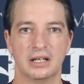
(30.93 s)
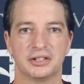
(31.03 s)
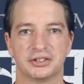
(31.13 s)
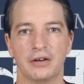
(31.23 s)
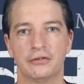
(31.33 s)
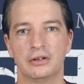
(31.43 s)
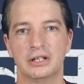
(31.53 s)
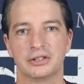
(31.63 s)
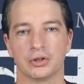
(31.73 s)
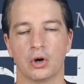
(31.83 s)

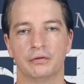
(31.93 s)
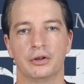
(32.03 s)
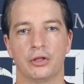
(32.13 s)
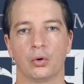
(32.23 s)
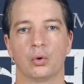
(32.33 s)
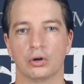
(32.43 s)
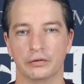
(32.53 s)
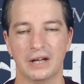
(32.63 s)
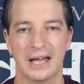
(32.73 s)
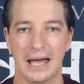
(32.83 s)
suffering is often thought
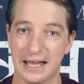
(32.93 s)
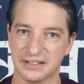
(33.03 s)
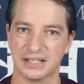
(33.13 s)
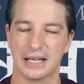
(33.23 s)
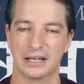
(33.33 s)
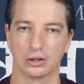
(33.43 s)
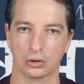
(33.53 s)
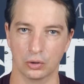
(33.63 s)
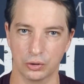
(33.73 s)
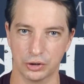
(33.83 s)
of as an
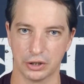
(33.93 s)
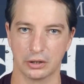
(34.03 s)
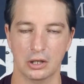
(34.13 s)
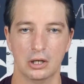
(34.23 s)
illusion,